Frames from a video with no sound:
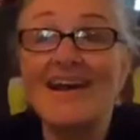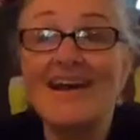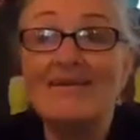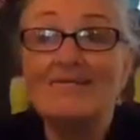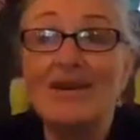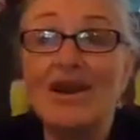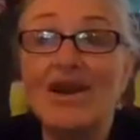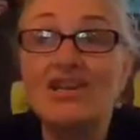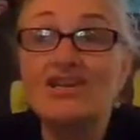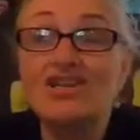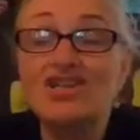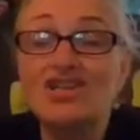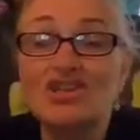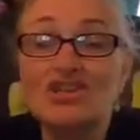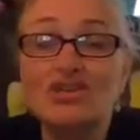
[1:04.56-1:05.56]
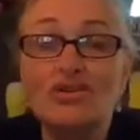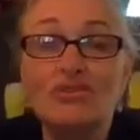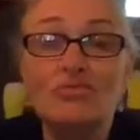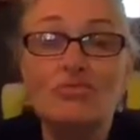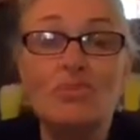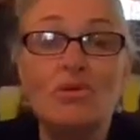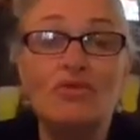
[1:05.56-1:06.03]
I'm going
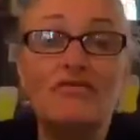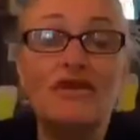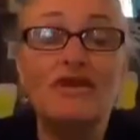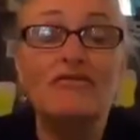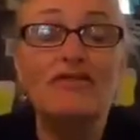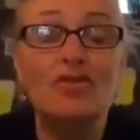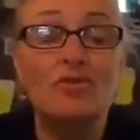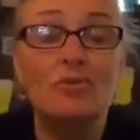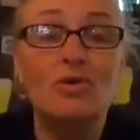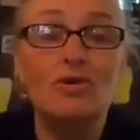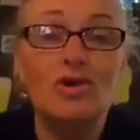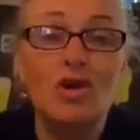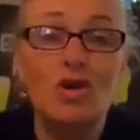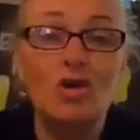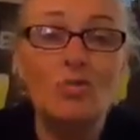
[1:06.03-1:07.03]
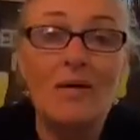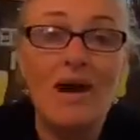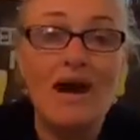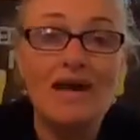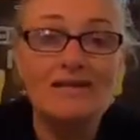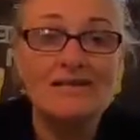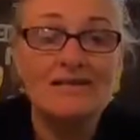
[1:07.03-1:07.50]
to Port Vale Football Club
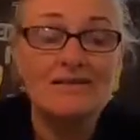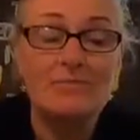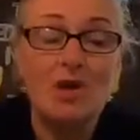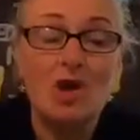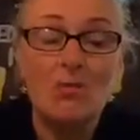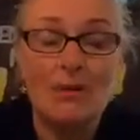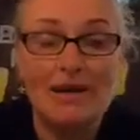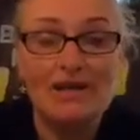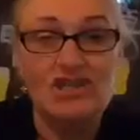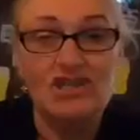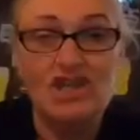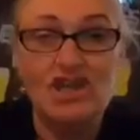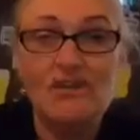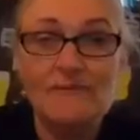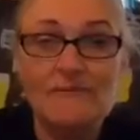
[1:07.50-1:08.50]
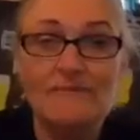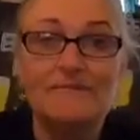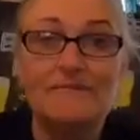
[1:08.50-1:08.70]
as the bar manager.